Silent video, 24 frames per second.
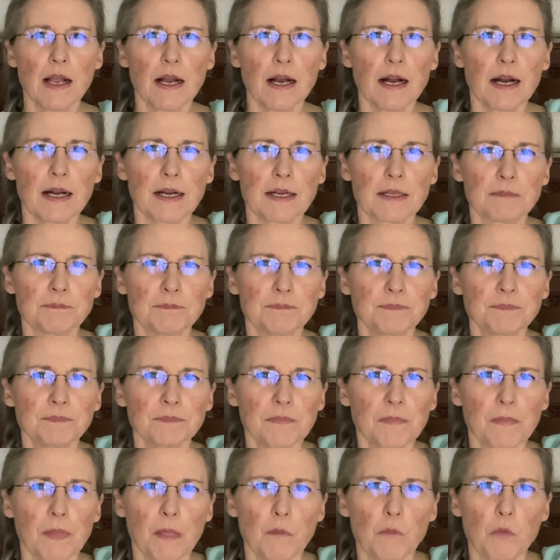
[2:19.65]

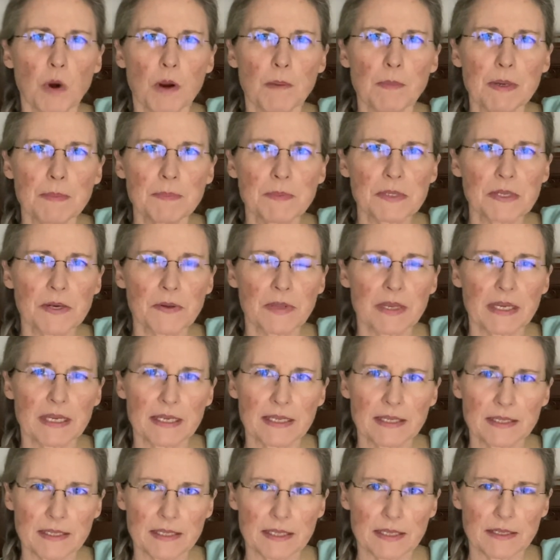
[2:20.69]
Warm-ups are the
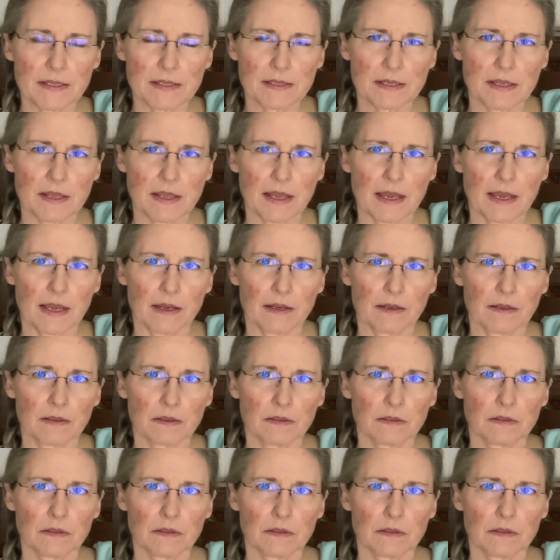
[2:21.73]
easiest thing.